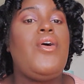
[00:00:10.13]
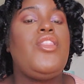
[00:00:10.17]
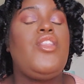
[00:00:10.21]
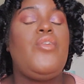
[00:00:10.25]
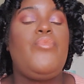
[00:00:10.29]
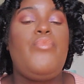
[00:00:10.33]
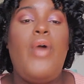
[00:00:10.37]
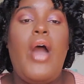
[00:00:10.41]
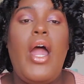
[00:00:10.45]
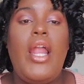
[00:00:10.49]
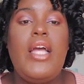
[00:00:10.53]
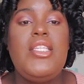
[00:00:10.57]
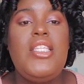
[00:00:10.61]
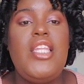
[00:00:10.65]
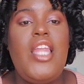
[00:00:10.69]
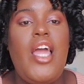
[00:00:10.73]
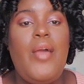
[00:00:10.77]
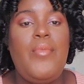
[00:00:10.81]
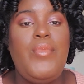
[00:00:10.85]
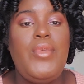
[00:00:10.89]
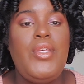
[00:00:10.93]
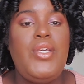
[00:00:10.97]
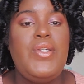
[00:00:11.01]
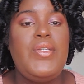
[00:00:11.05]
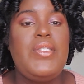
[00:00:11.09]
the products that
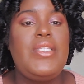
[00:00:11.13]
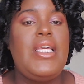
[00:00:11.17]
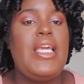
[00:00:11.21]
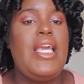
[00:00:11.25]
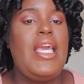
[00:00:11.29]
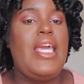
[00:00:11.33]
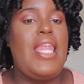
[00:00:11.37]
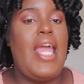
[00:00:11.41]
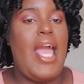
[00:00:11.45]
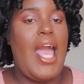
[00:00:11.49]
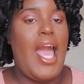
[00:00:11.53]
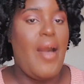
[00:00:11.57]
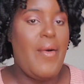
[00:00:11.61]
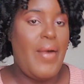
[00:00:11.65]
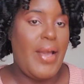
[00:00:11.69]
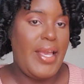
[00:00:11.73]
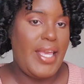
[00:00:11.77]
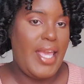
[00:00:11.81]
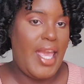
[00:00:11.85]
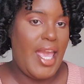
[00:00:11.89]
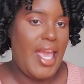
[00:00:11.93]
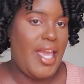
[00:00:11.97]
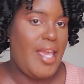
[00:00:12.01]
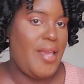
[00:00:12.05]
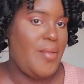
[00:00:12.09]
I'm using and how I
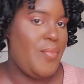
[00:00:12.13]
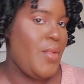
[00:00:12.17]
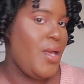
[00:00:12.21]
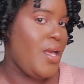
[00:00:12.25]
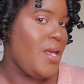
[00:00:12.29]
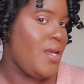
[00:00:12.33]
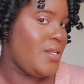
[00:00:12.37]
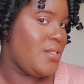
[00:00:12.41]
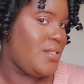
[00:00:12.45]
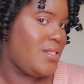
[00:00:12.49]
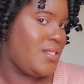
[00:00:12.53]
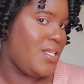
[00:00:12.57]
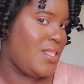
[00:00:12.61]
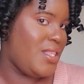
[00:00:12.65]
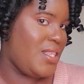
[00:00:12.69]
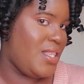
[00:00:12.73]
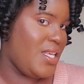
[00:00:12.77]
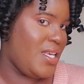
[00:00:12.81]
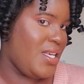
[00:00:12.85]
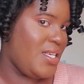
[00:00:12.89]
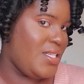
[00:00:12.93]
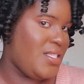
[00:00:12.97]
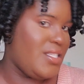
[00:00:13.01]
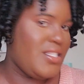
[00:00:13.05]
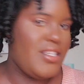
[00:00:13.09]
came to
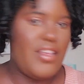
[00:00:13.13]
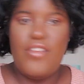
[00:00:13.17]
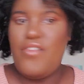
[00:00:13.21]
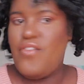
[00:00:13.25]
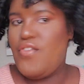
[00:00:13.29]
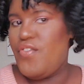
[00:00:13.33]
this